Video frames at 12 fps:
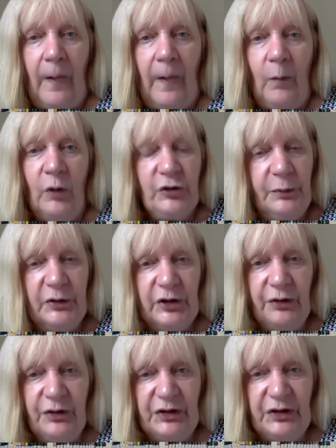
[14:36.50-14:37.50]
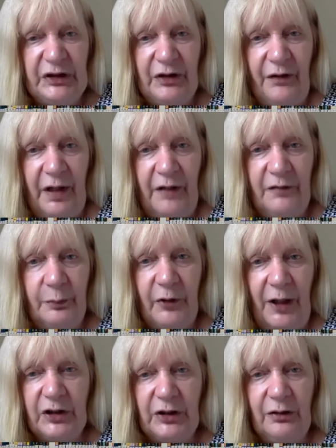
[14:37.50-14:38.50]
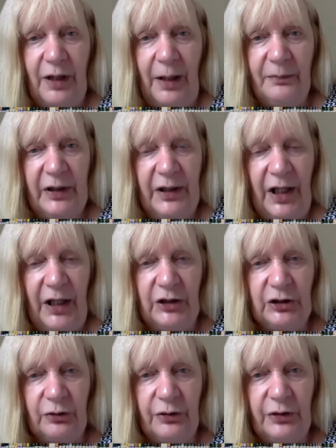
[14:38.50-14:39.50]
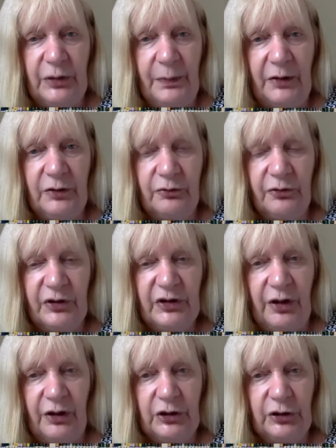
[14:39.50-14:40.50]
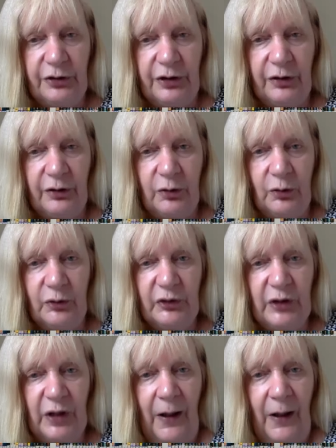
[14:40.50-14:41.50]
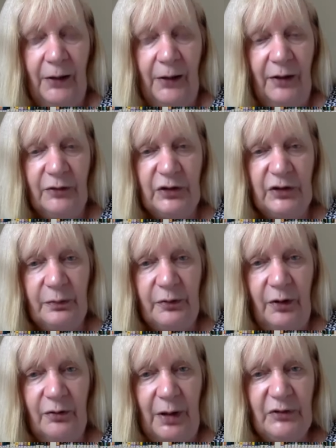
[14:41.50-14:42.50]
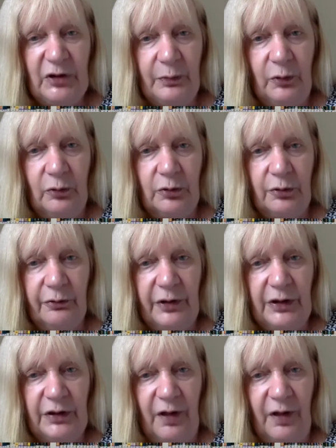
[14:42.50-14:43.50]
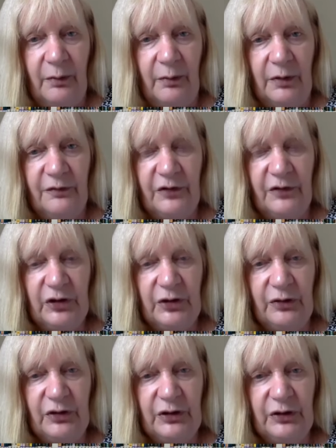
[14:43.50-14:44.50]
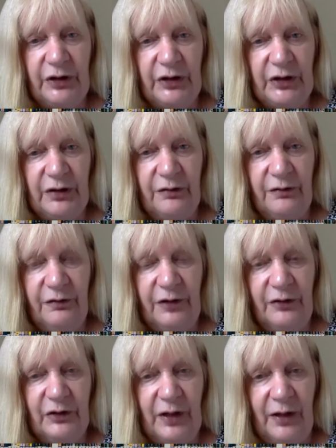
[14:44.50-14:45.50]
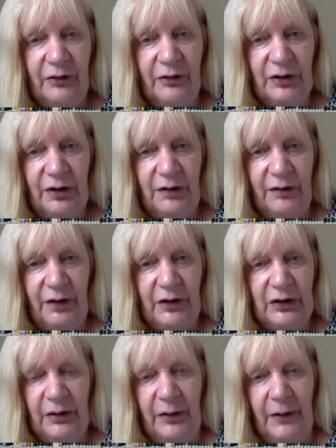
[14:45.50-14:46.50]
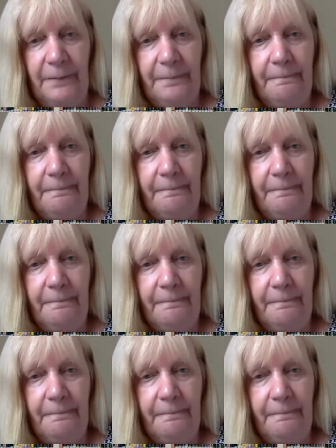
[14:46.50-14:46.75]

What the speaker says: What opportunities are there for practical application or independent research during the course? And how does the programme support career development for students interested in fields outside of academia?